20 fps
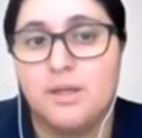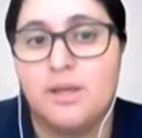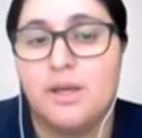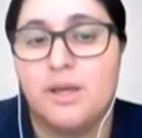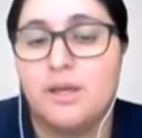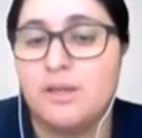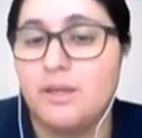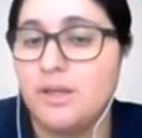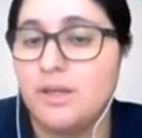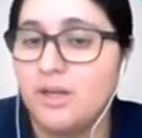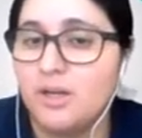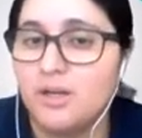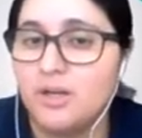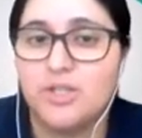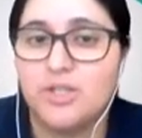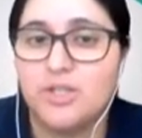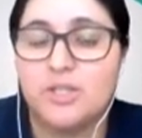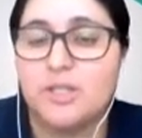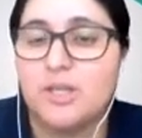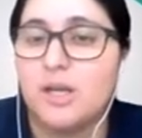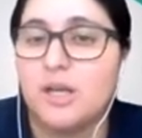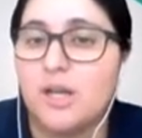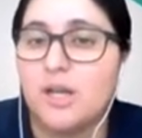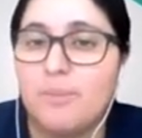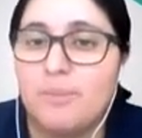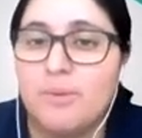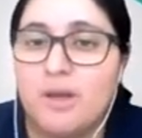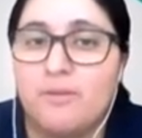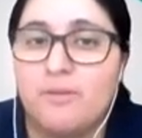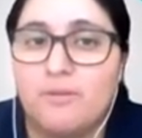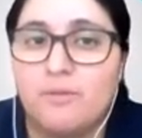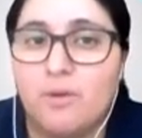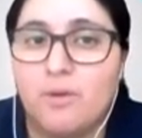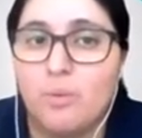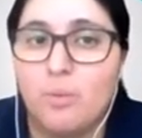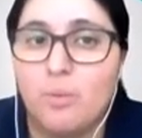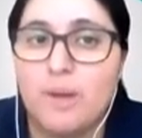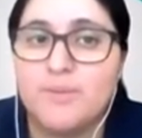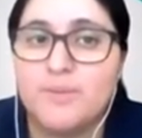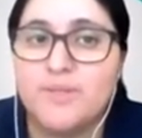And then here's just a copy off of our
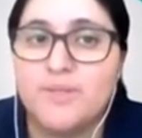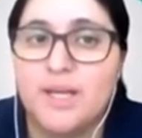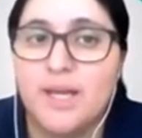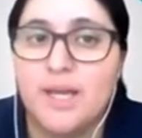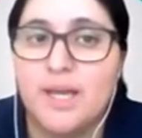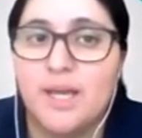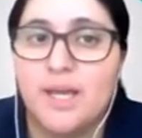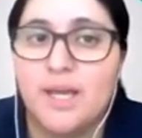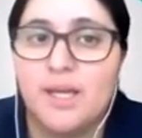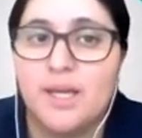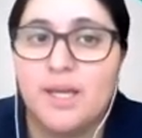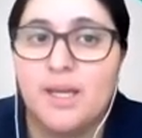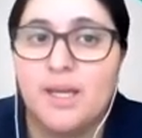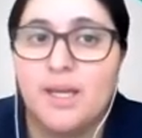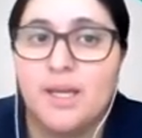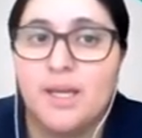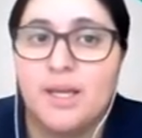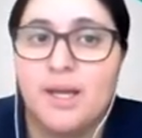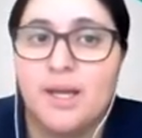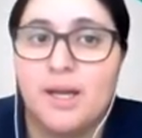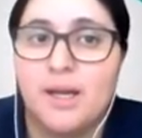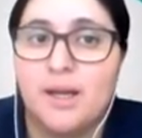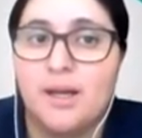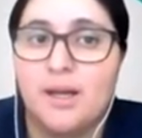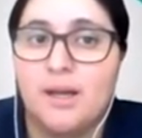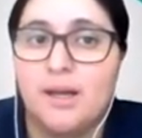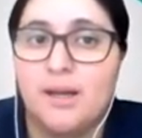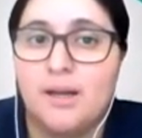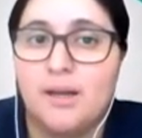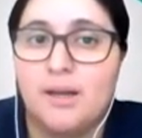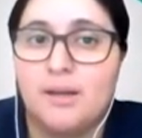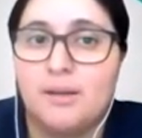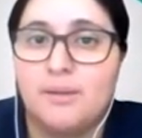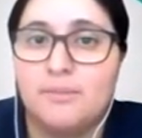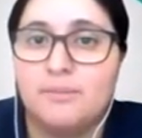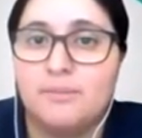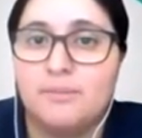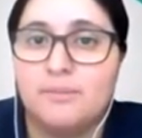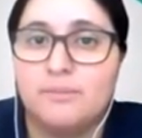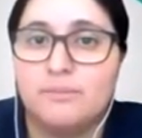website.
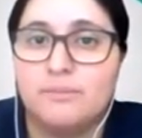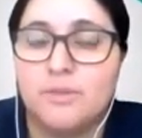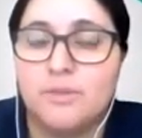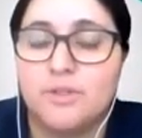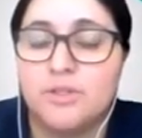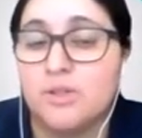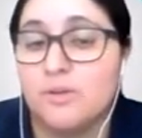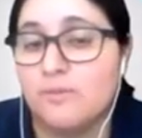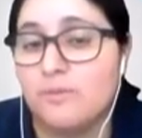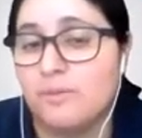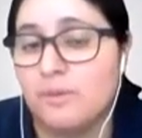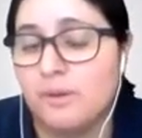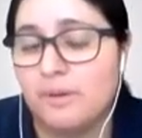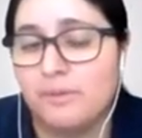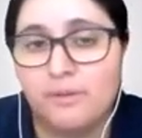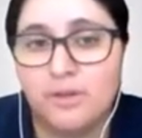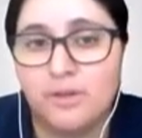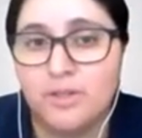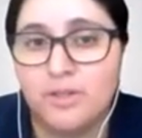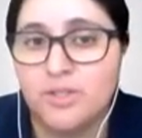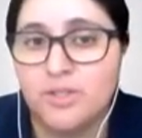Um, refer, refer the